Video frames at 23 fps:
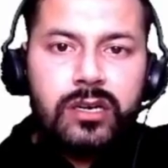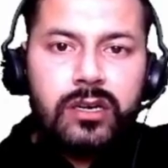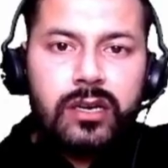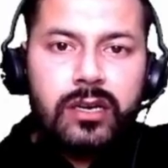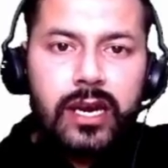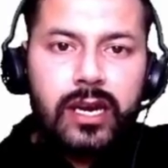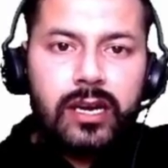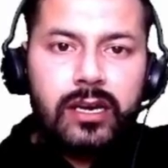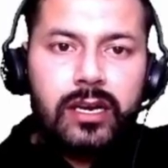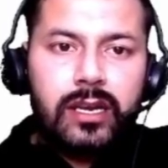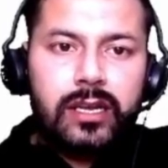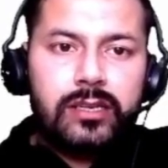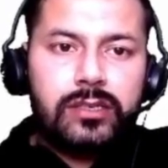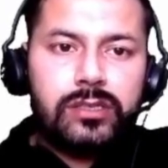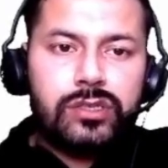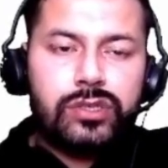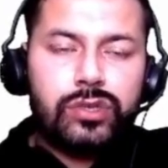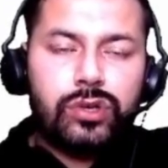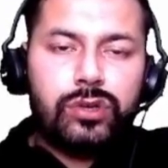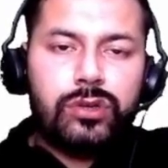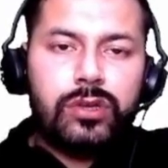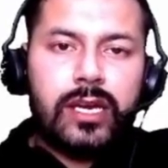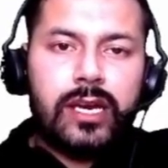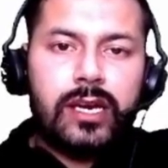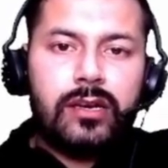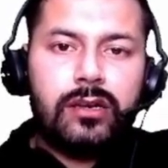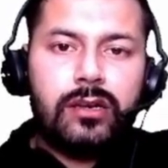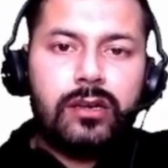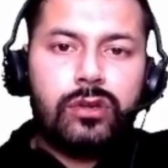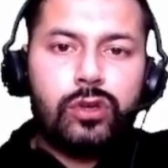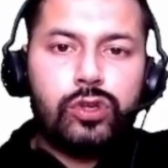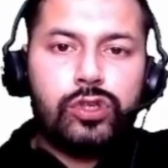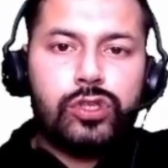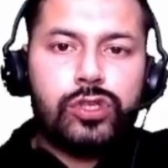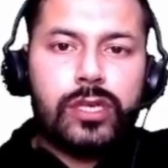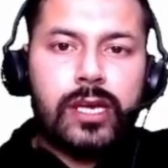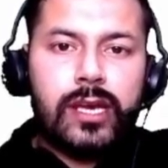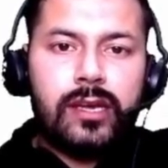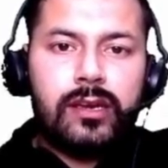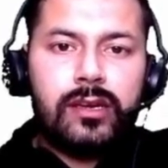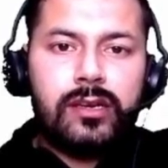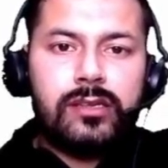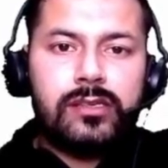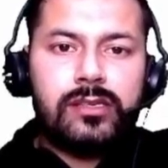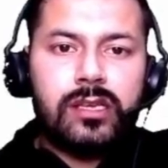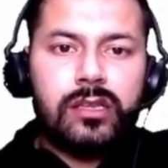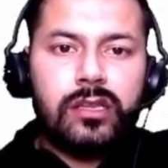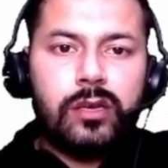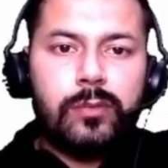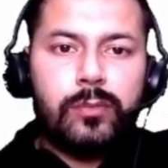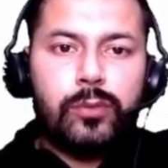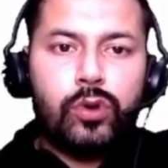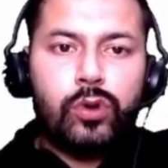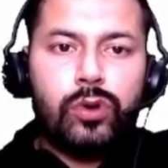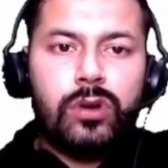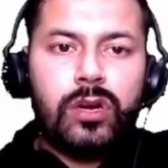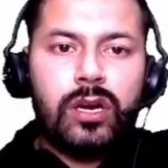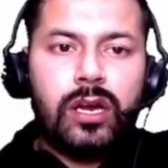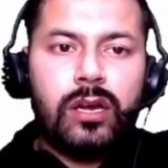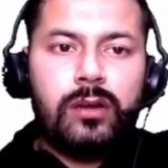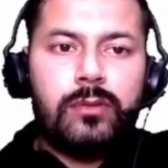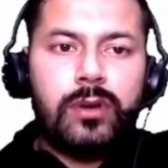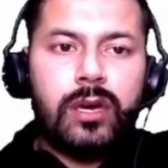handling, so that those errors in the program